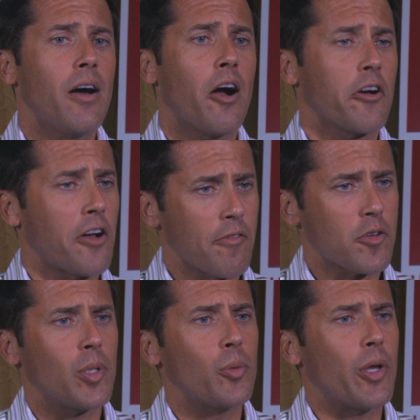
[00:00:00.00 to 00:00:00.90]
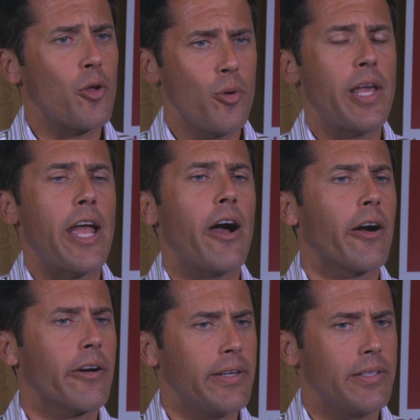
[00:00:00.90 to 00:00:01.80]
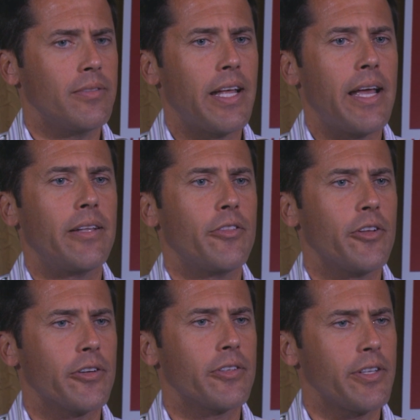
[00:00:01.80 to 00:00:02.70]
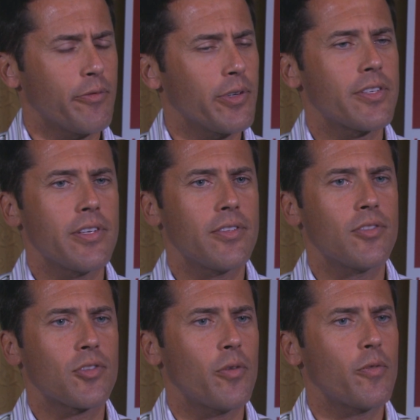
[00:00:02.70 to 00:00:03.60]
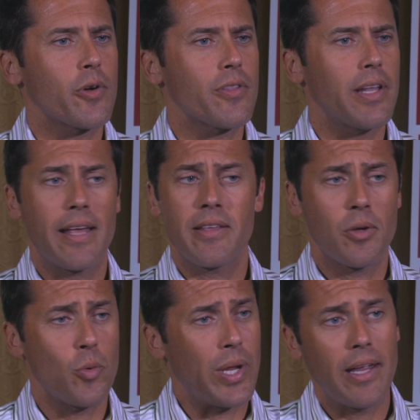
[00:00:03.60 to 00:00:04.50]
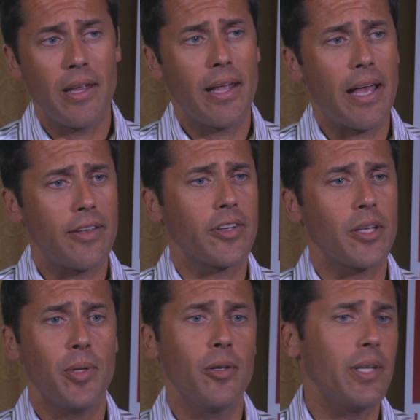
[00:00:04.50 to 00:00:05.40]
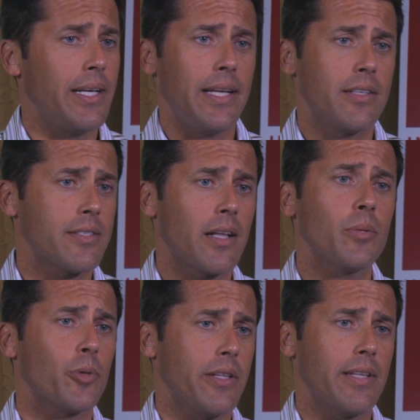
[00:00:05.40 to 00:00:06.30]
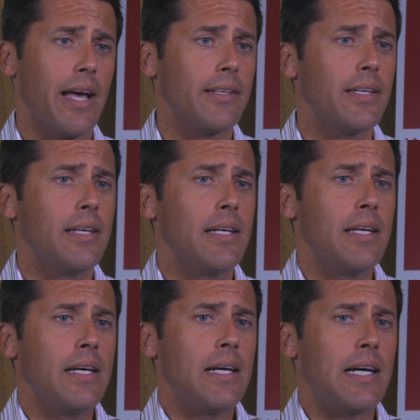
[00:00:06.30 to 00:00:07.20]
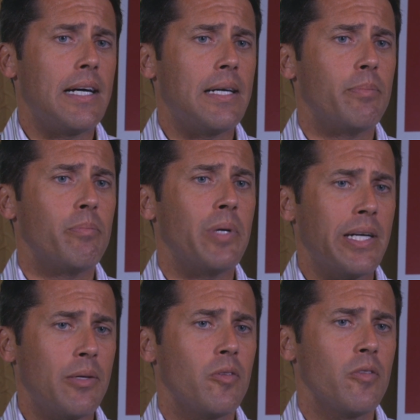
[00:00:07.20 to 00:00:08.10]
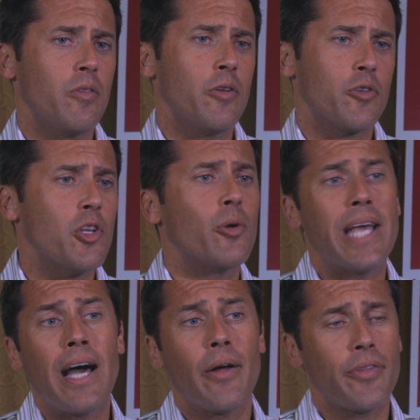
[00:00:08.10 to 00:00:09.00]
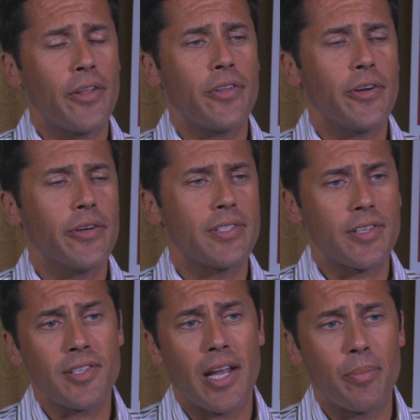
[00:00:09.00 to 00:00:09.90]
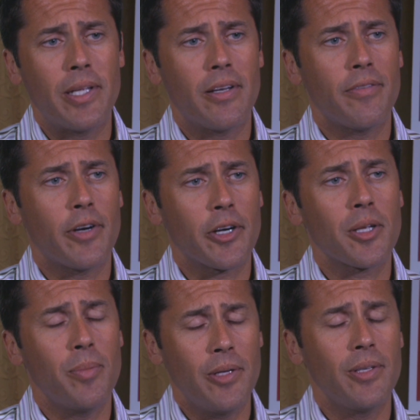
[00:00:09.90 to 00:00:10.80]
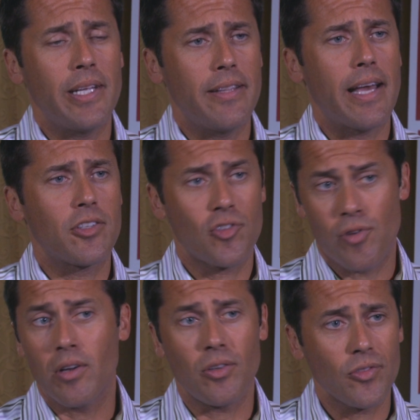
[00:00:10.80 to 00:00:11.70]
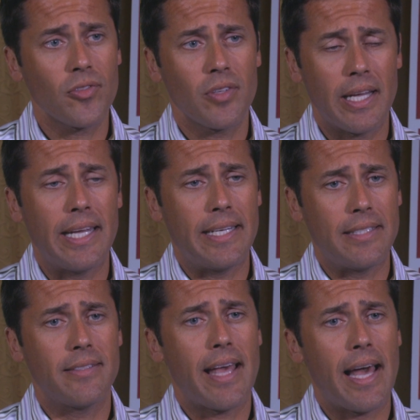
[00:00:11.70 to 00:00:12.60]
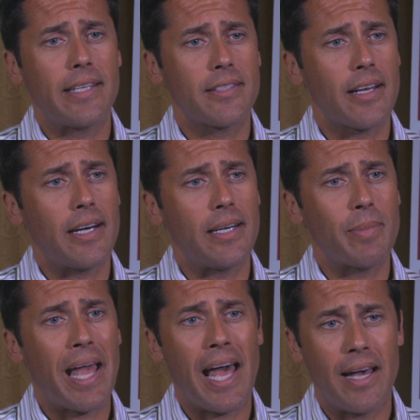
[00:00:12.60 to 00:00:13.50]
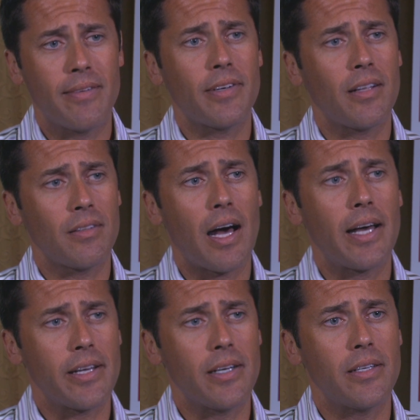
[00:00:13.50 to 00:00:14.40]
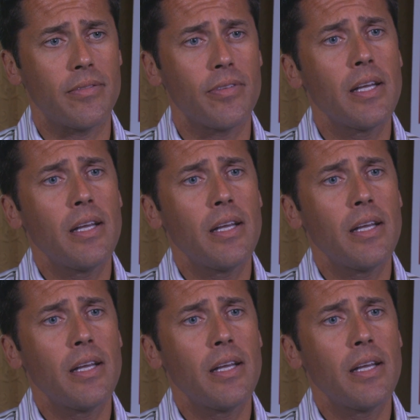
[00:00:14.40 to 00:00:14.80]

are comfortable with who they are and their differences and so forth, and I think we as a community need to celebrate that. But there's no doubt that there is a segment of our community that struggles and that have a lot of